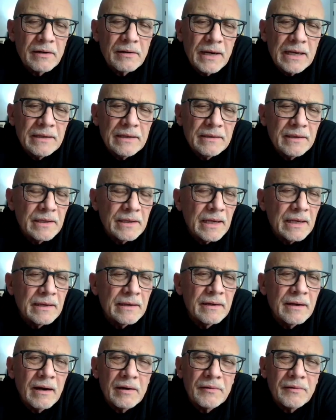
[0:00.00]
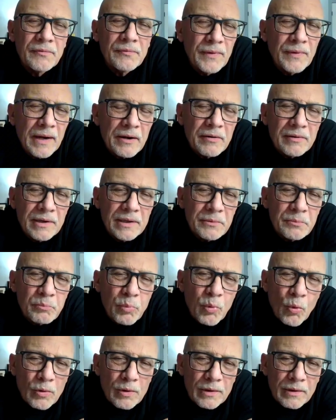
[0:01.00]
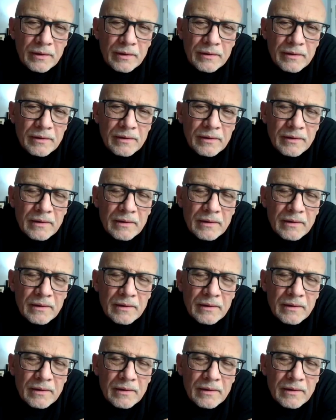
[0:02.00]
are alienated are very important.